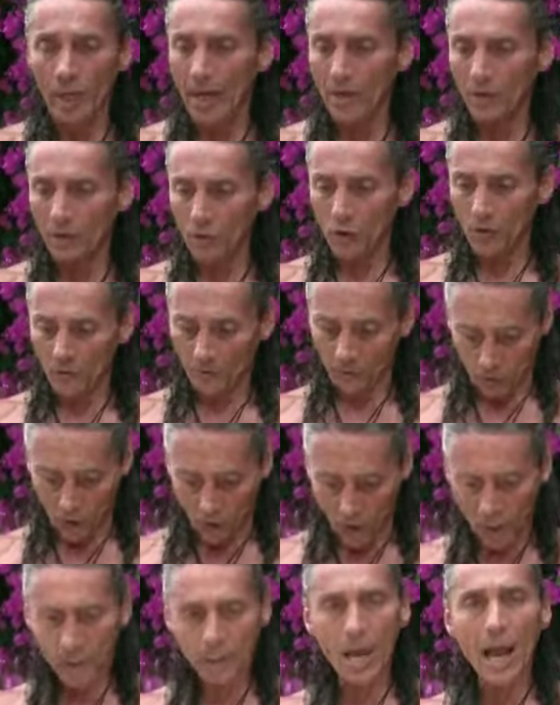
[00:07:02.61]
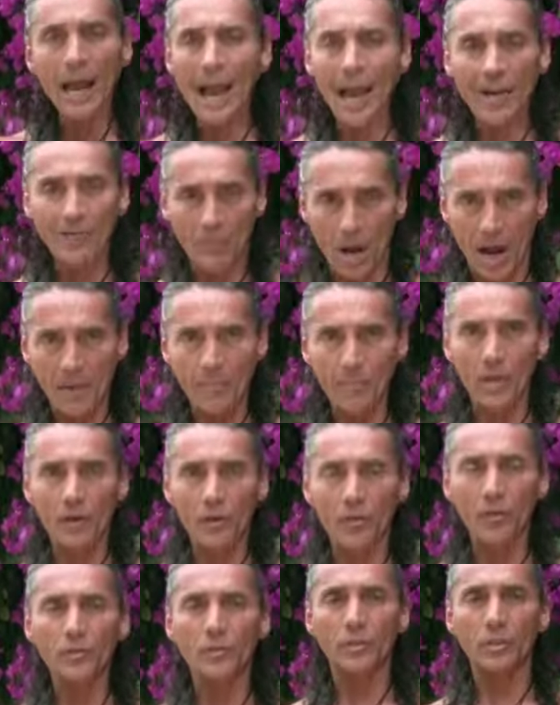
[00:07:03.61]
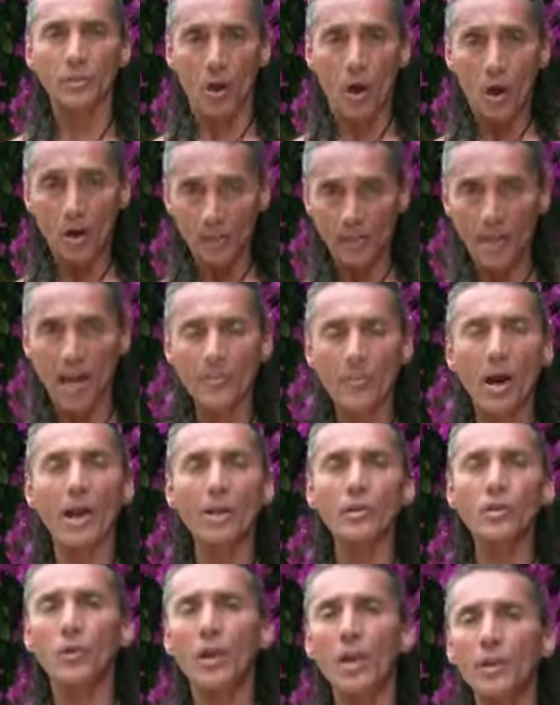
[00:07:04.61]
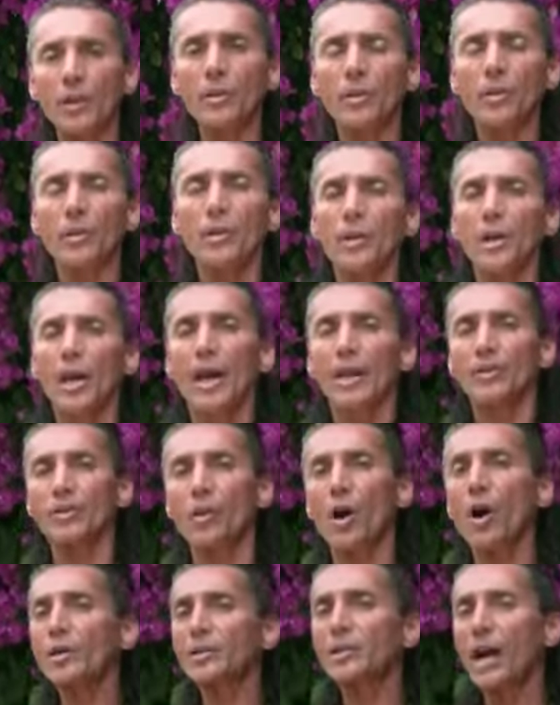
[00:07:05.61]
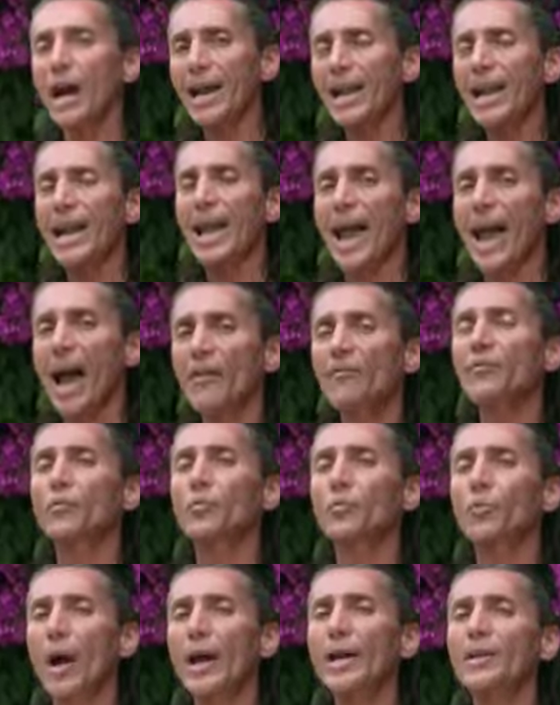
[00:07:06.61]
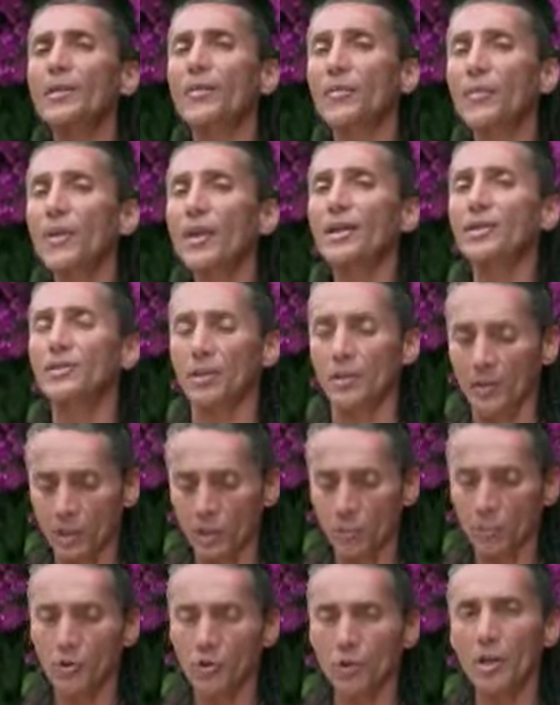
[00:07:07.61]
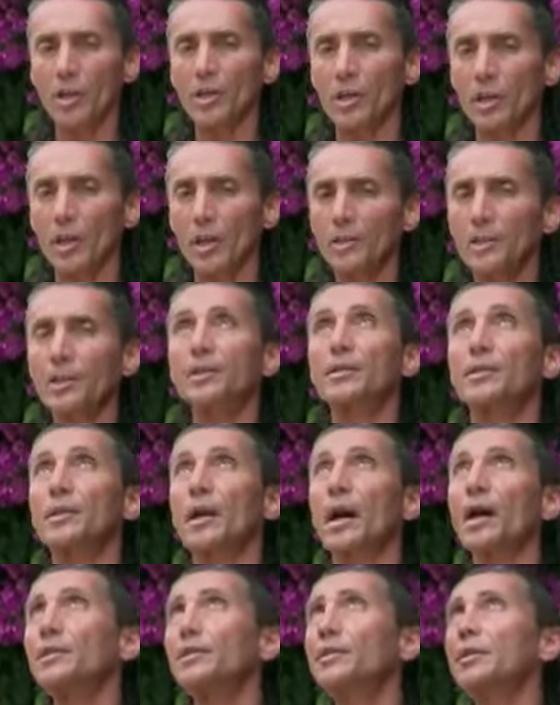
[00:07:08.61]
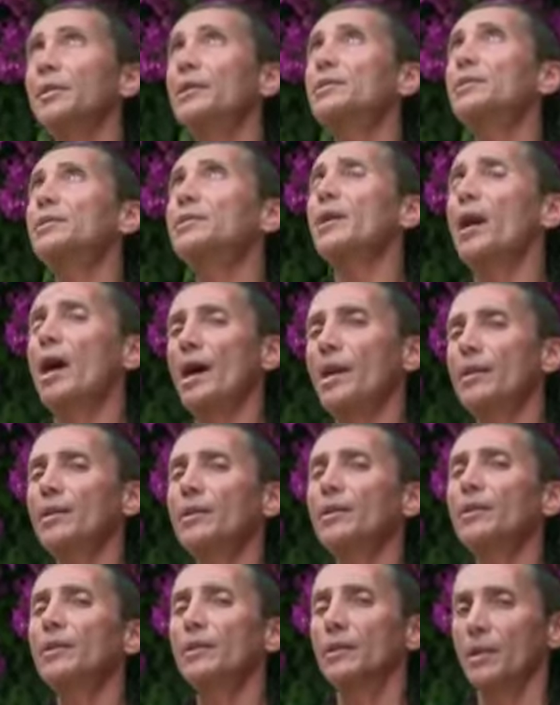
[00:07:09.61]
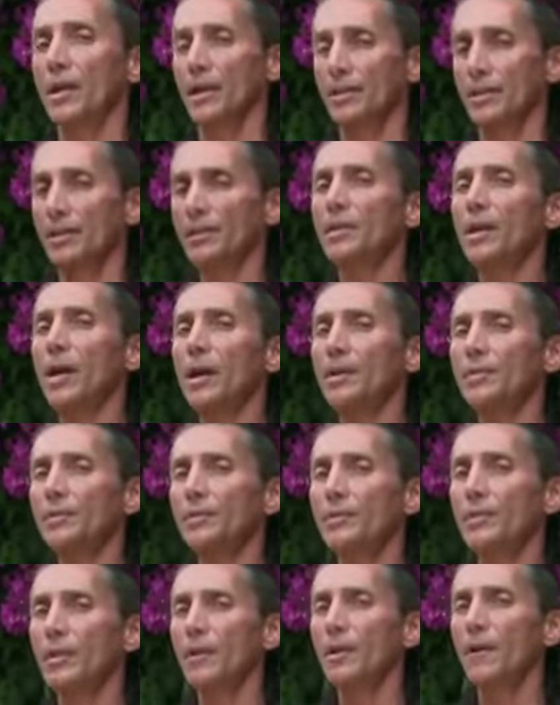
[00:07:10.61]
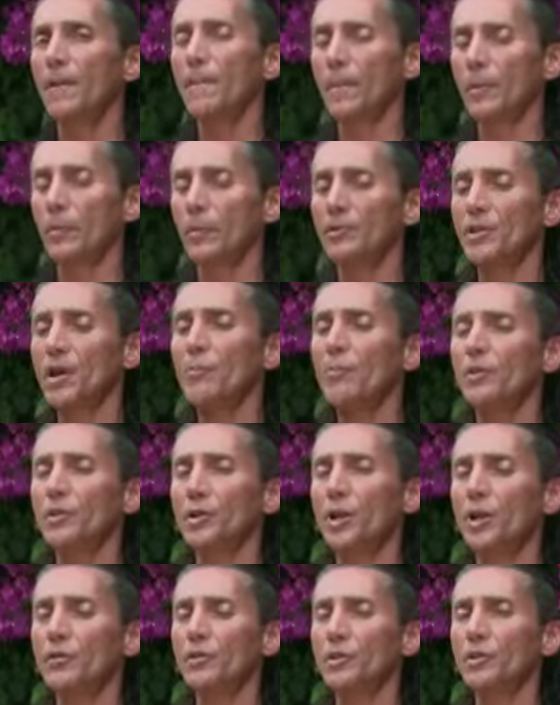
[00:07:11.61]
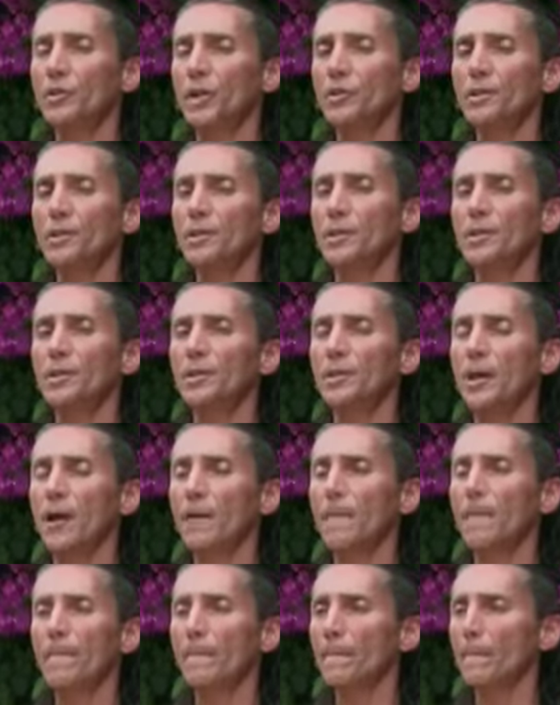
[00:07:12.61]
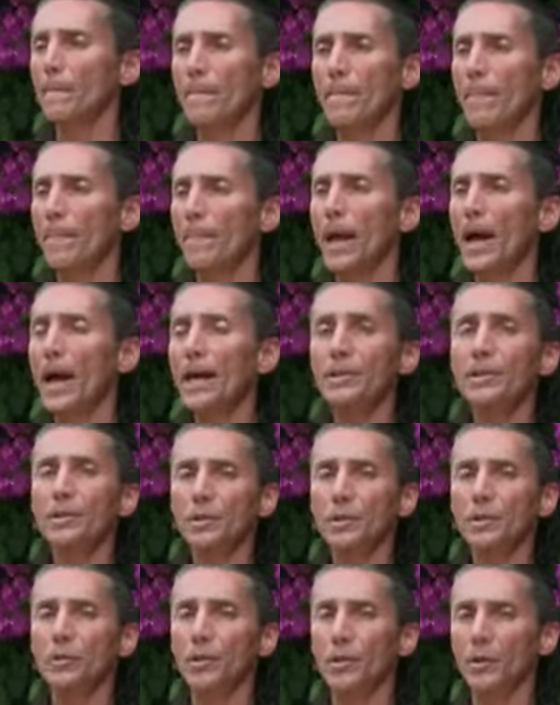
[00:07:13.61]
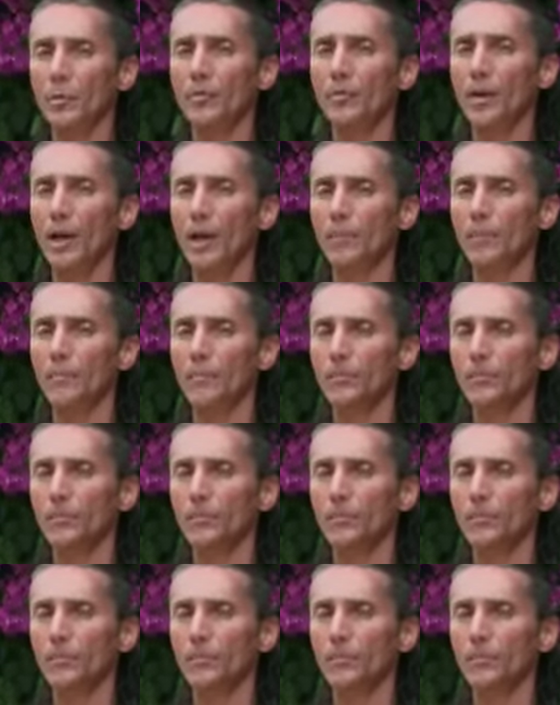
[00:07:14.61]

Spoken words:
And so as long as I have my minerals, as long as I'm hydrated, and as long as I have the right things that this machine needs, it does need sun. Yes, it does. When someone tells you it doesn't need sun, I disagree with that.